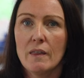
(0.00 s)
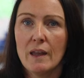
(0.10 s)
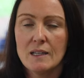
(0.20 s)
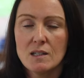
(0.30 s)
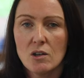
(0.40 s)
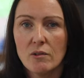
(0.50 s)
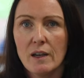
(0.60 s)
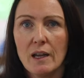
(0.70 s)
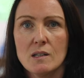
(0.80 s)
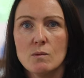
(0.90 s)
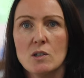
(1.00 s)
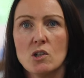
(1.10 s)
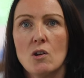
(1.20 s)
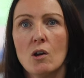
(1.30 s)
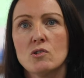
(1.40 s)
and then into careers which
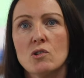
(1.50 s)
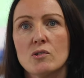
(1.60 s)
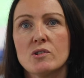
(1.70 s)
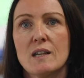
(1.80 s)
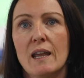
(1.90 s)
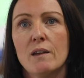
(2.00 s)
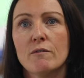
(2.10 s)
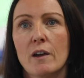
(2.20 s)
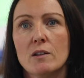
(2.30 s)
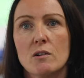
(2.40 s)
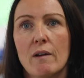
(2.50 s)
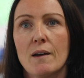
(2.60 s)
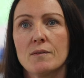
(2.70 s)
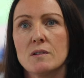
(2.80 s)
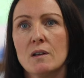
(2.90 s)
are not just taking
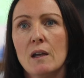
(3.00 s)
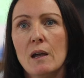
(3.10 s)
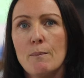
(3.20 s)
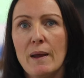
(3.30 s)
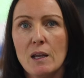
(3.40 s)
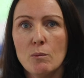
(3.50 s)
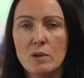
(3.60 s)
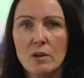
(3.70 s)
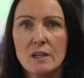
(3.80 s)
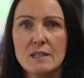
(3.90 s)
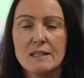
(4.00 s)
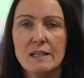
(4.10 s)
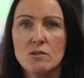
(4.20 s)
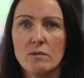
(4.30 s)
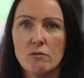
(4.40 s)
photographs. Many employers
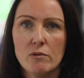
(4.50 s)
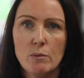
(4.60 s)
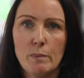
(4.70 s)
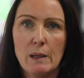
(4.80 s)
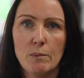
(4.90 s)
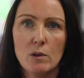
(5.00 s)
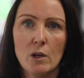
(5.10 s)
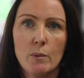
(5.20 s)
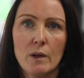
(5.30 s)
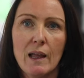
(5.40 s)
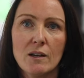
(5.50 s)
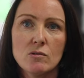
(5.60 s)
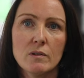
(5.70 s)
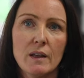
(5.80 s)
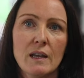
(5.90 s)
seek to recruit people who are
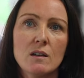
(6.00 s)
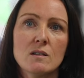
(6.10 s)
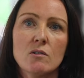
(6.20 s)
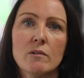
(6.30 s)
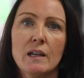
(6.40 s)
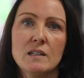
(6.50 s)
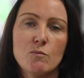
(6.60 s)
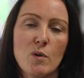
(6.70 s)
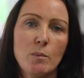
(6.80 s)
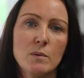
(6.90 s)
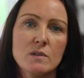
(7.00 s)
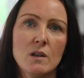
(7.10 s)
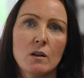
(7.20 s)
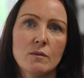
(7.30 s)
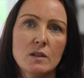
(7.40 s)
lateral thinkers and creative problem
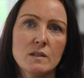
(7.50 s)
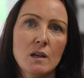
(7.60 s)
solvers,